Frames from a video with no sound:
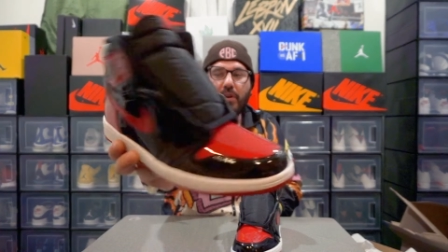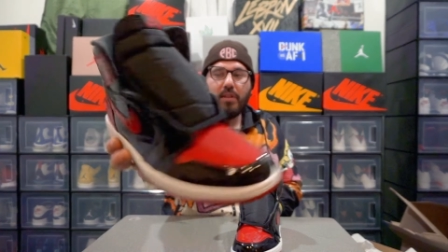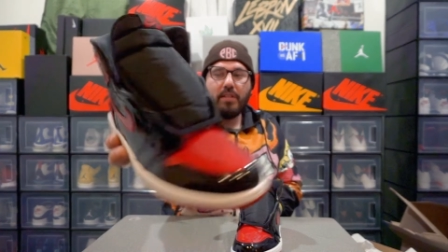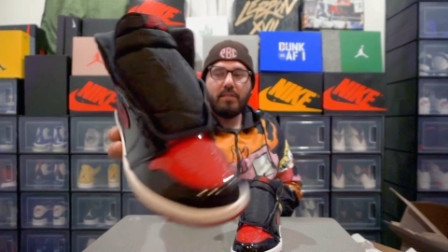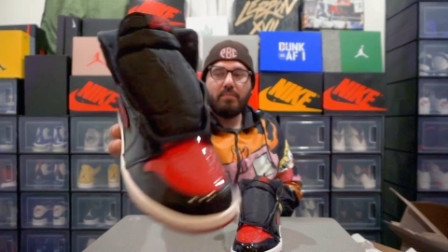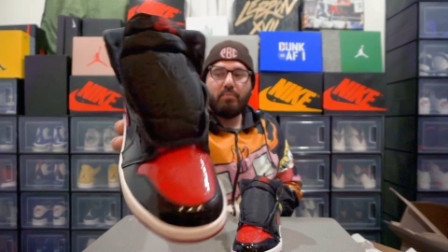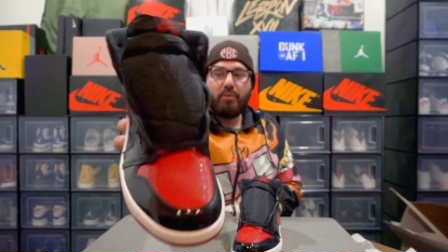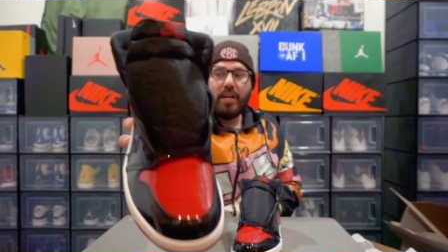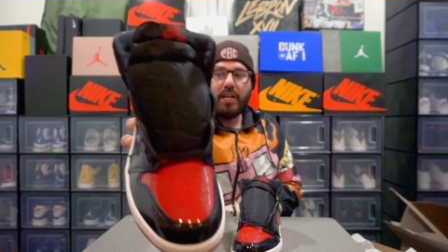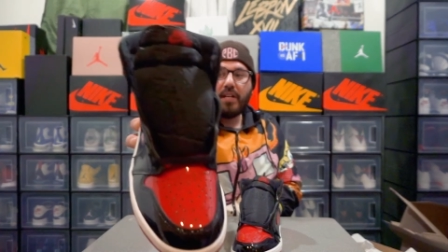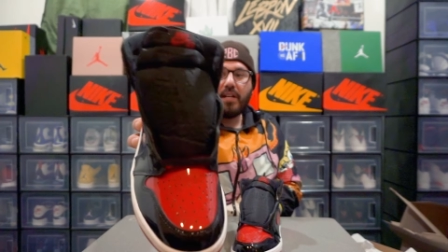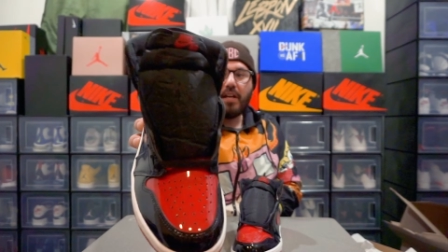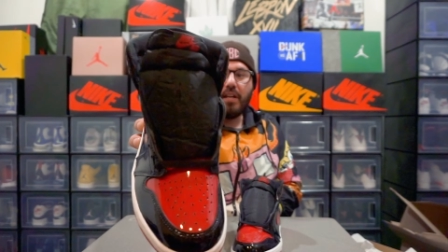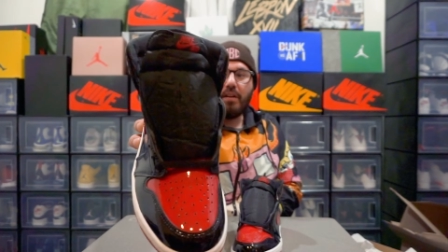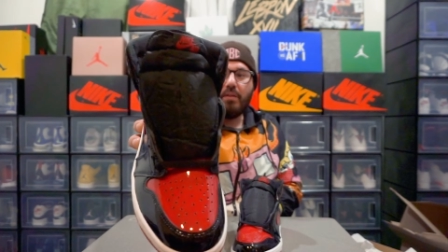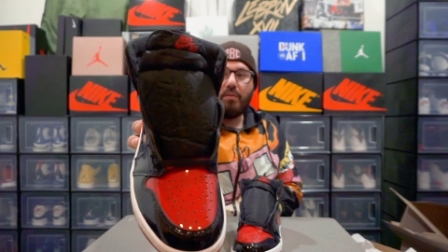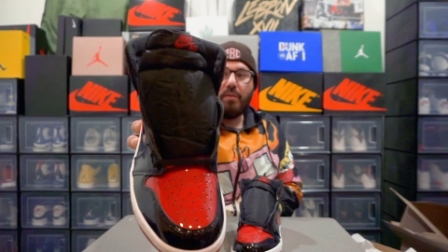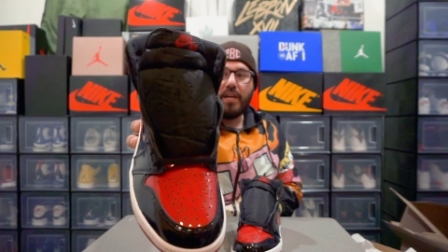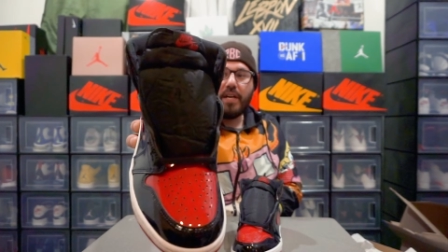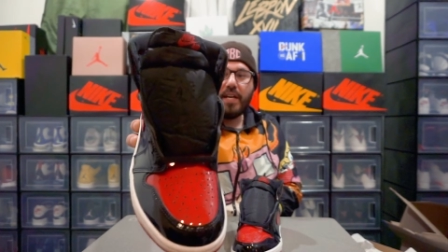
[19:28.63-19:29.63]
This bread
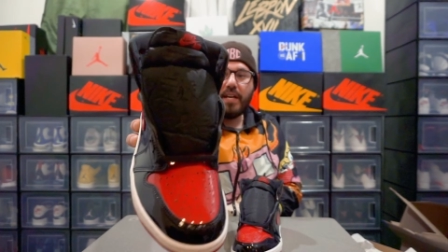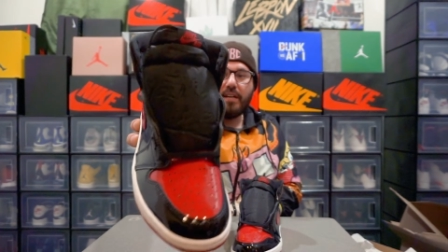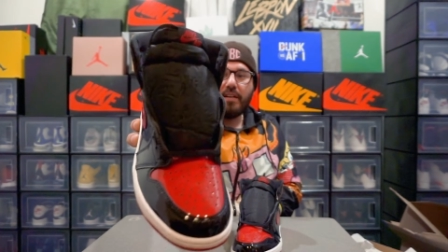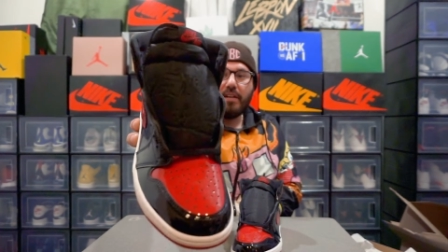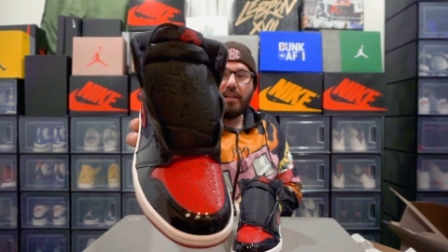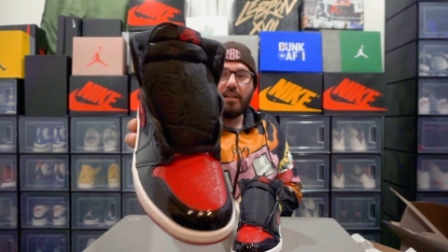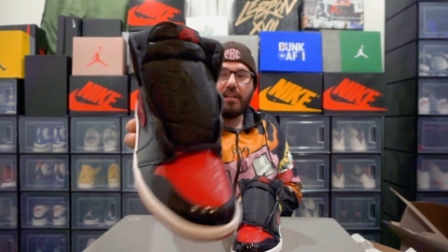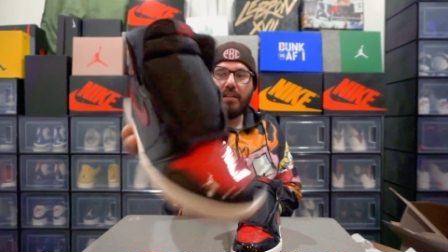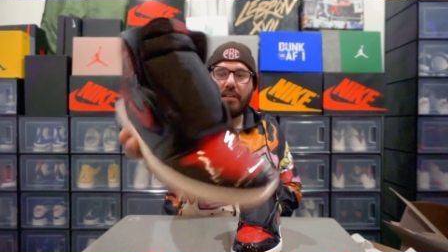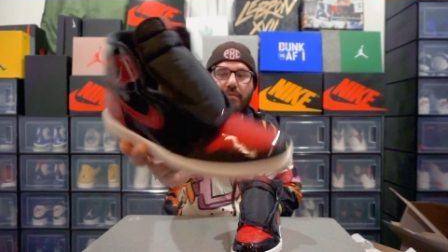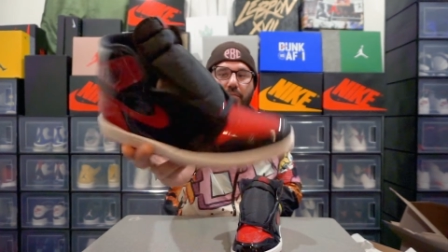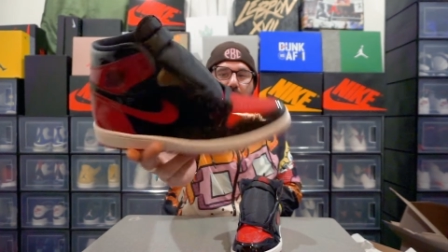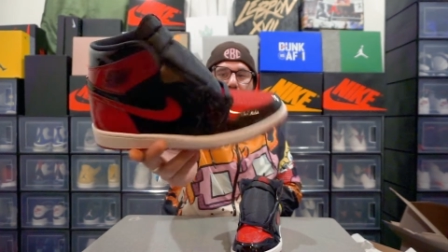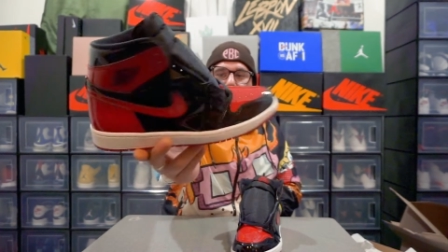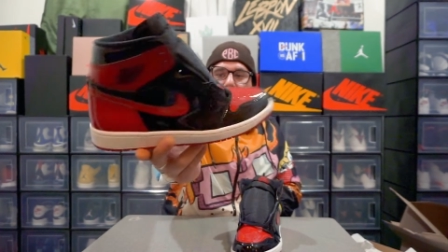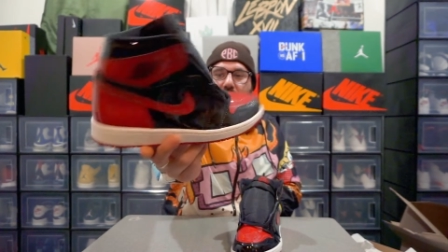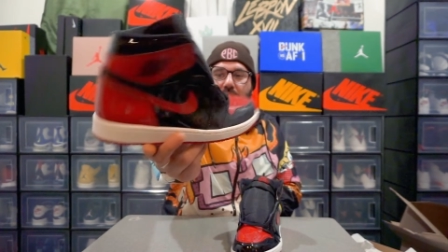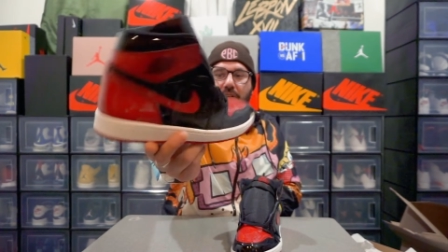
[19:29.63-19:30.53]
colorway, original